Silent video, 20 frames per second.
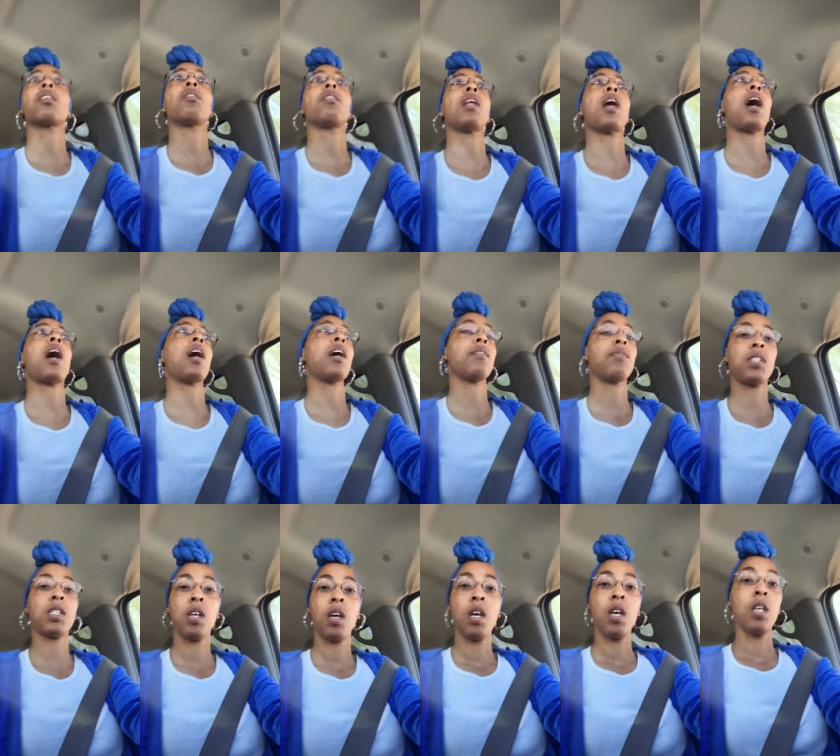their
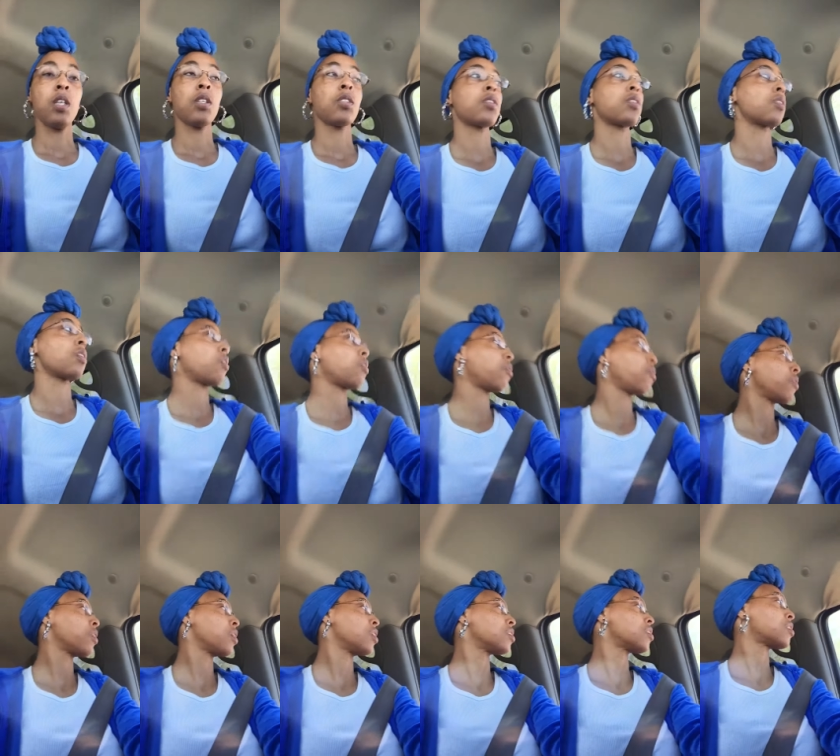lives so
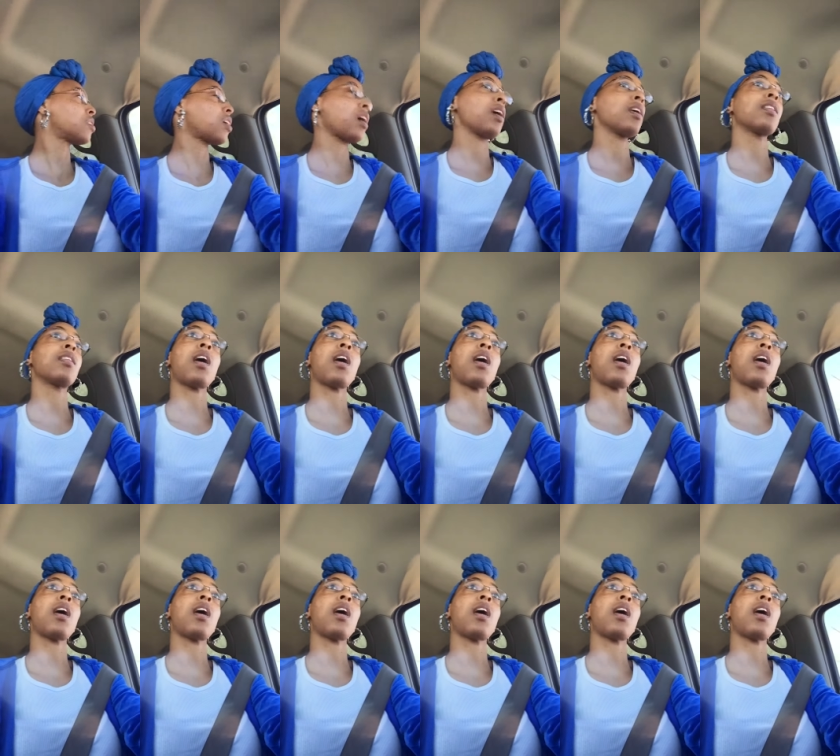in saying